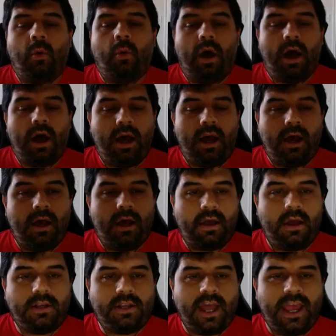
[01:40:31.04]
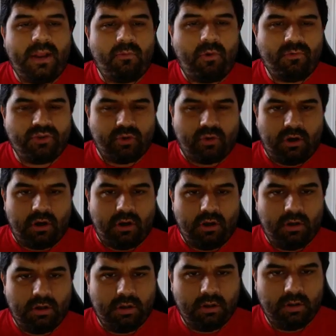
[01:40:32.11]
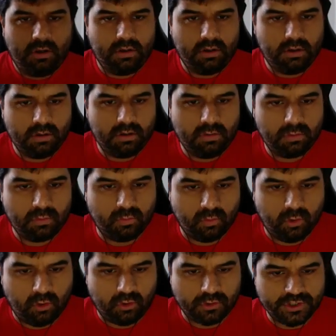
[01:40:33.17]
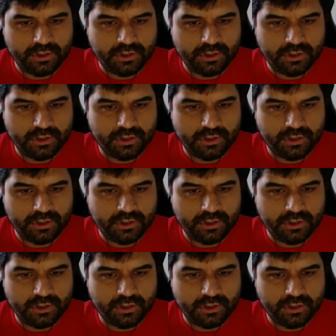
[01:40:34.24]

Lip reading: Diane, what was your roll?